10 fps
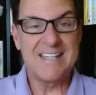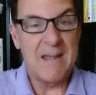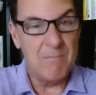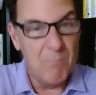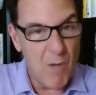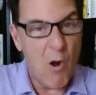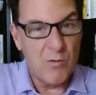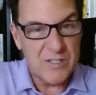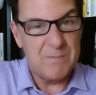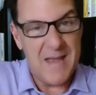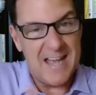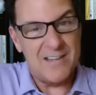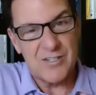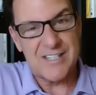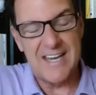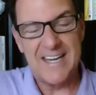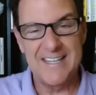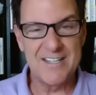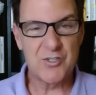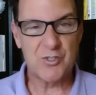that most men, just like
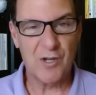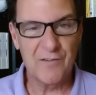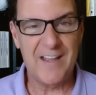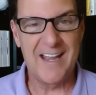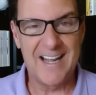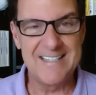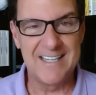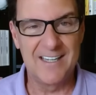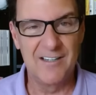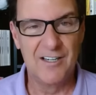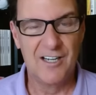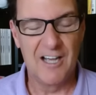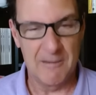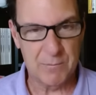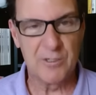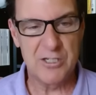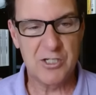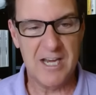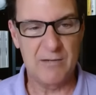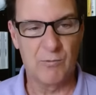in this survey I did,
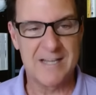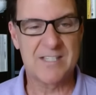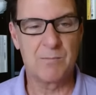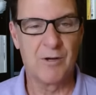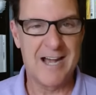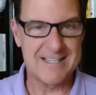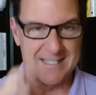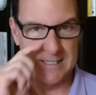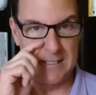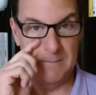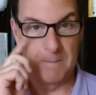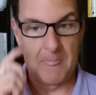appreciate reciprocity.